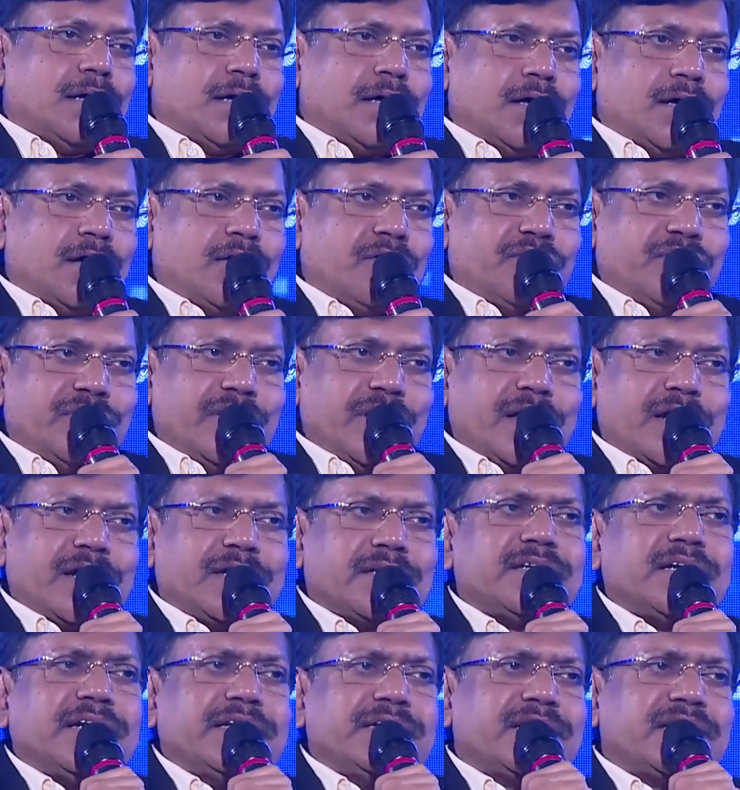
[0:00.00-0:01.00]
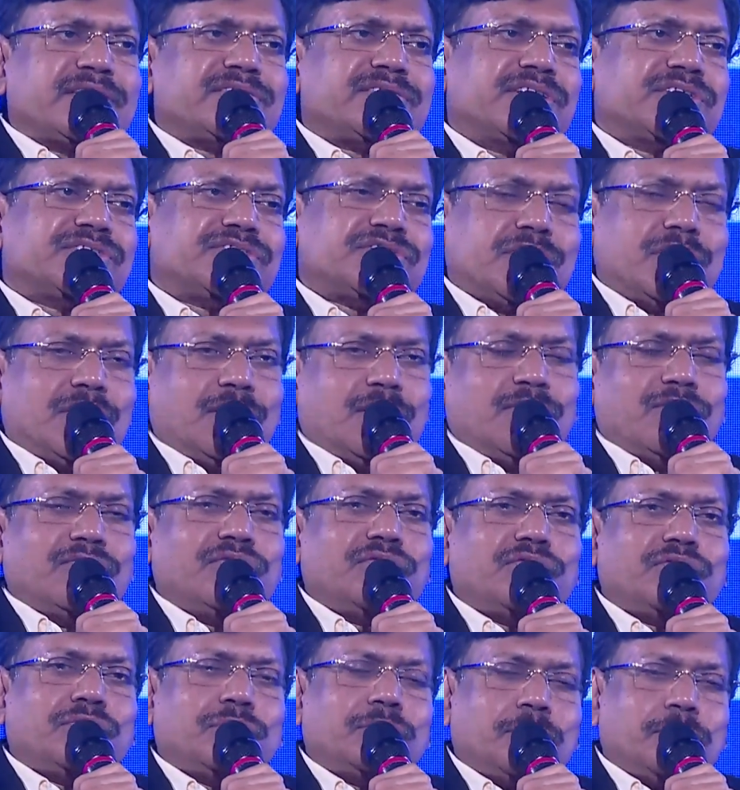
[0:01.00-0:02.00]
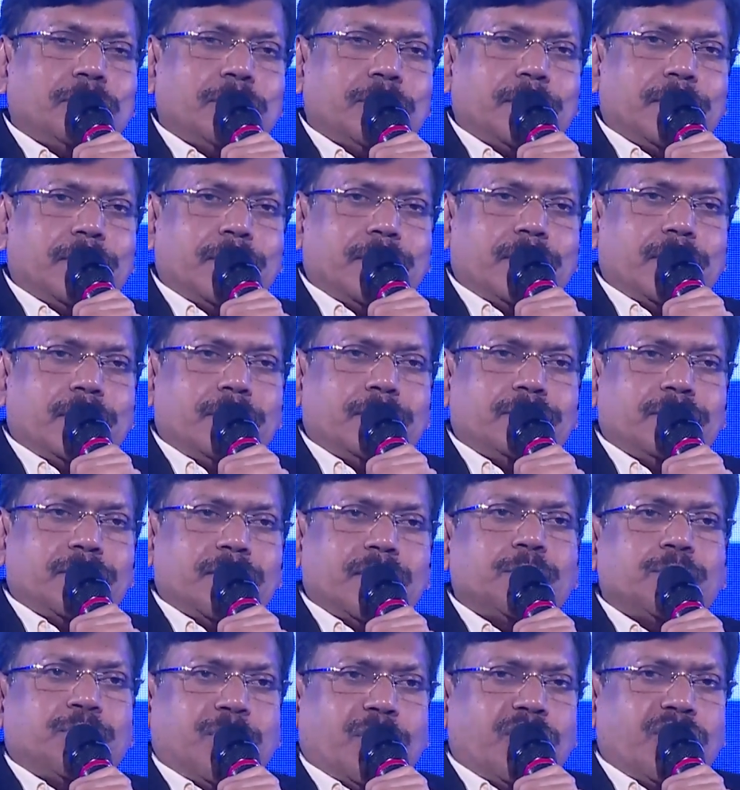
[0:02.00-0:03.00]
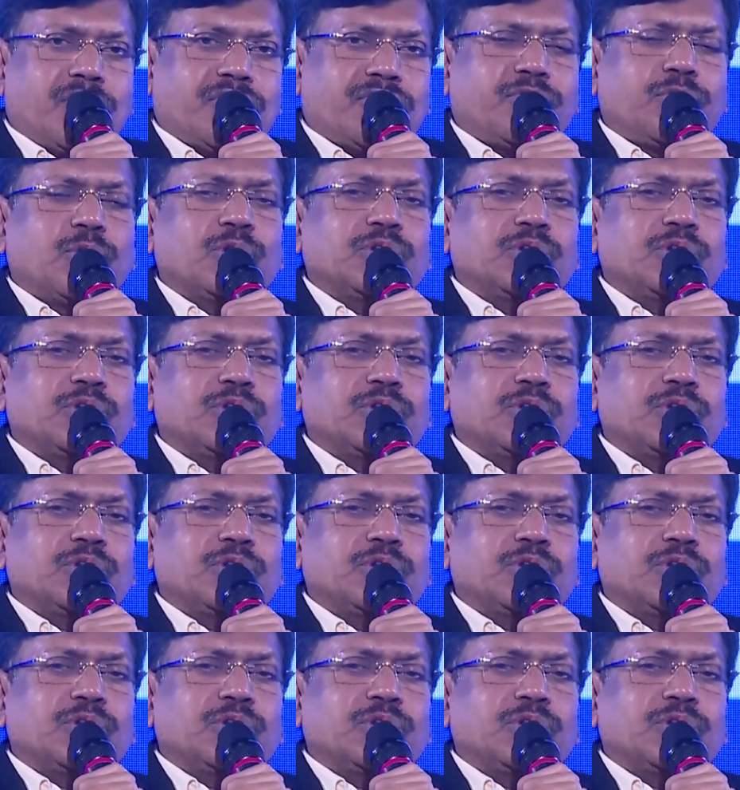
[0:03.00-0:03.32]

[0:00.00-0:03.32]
We are at the intersection of a powerful